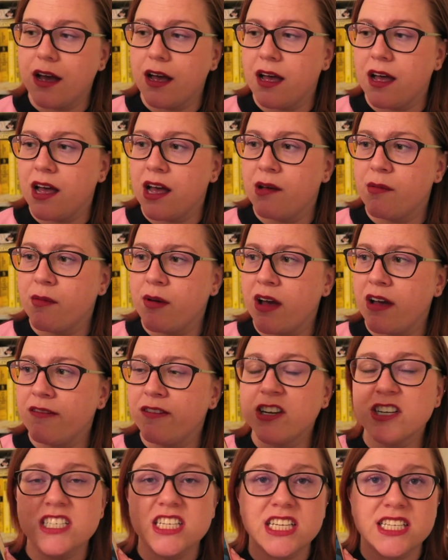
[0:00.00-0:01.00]
I've
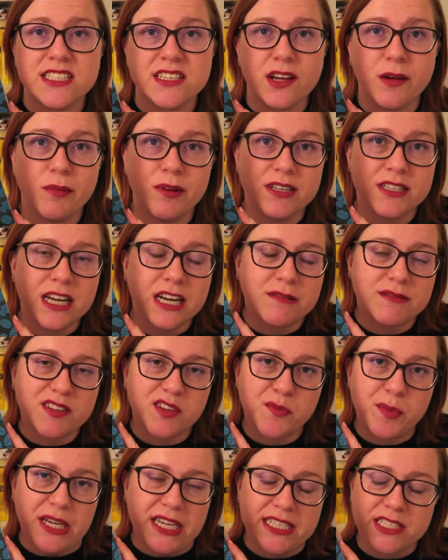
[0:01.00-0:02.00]
looked at this a couple of times,
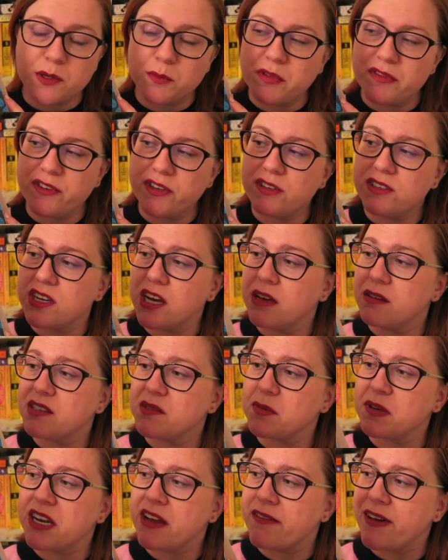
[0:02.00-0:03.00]
I've picked up a few
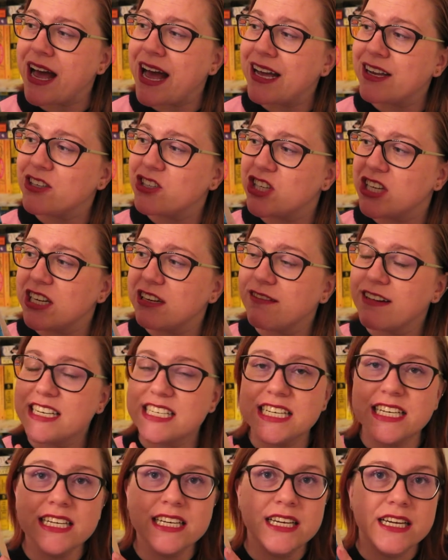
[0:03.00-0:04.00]
times but never actually
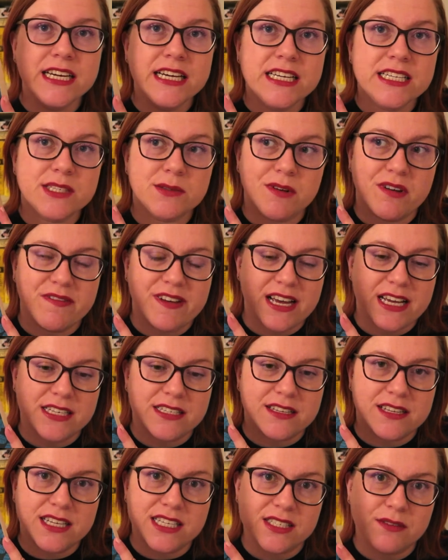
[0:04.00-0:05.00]
read it. So I've
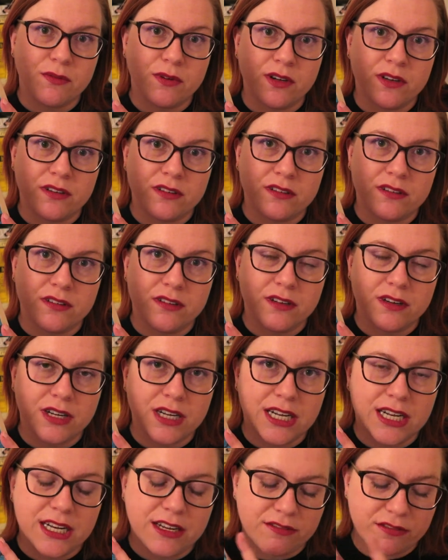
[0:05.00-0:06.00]
had this one
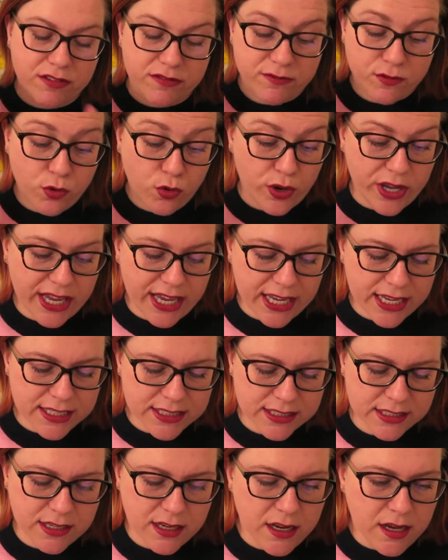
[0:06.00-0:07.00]
clearly for 4 years.